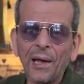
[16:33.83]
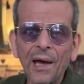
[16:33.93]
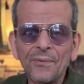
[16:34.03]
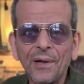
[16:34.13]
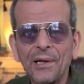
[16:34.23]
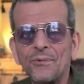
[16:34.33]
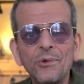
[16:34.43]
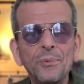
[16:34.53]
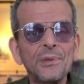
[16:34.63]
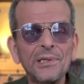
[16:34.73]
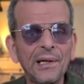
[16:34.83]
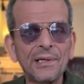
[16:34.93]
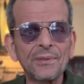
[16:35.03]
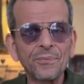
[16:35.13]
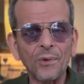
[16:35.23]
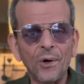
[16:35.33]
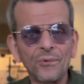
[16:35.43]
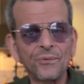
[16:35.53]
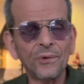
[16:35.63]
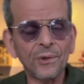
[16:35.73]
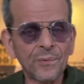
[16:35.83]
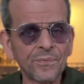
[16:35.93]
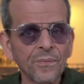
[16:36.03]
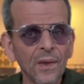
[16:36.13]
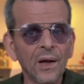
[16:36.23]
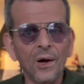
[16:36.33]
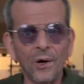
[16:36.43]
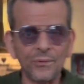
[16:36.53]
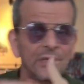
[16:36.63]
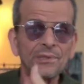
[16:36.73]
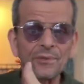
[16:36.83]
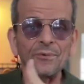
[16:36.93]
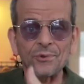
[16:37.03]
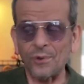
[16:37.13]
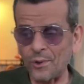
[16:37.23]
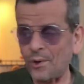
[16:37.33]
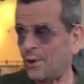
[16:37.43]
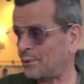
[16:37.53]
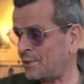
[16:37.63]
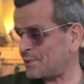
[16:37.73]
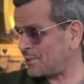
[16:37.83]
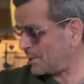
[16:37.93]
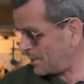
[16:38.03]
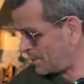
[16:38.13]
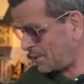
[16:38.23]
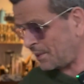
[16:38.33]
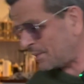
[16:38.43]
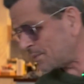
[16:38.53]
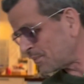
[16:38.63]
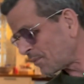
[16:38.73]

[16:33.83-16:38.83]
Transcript: have like a few percent of these strong colorants in it.